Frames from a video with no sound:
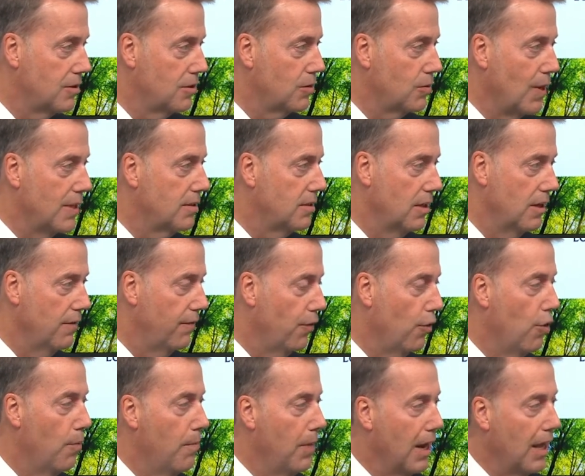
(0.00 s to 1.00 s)

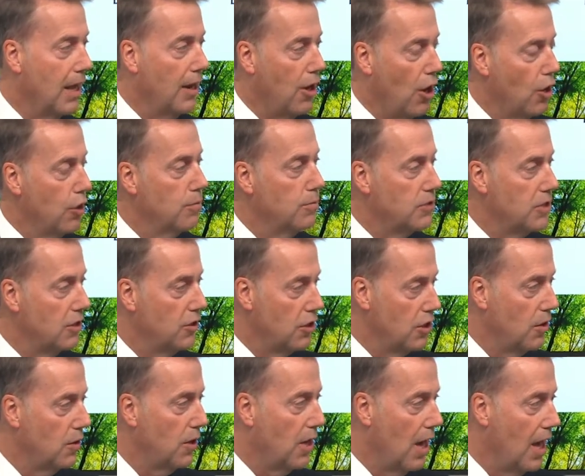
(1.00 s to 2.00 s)
24 million homes in
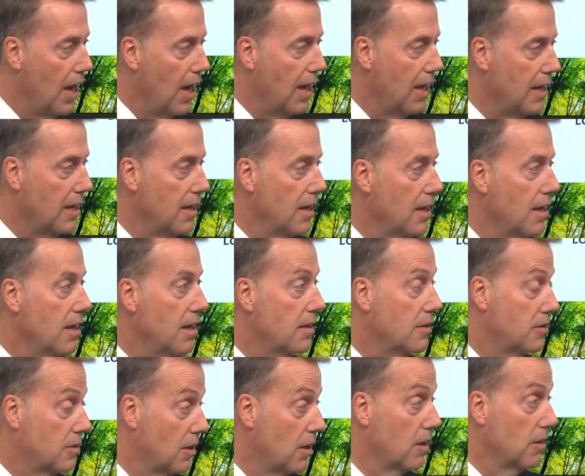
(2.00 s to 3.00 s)
the UK
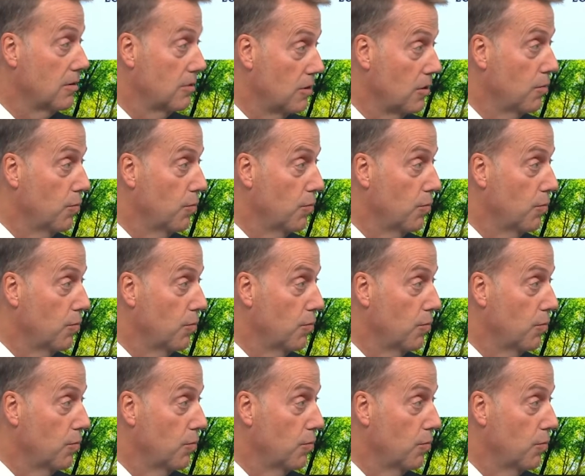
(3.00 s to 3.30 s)
to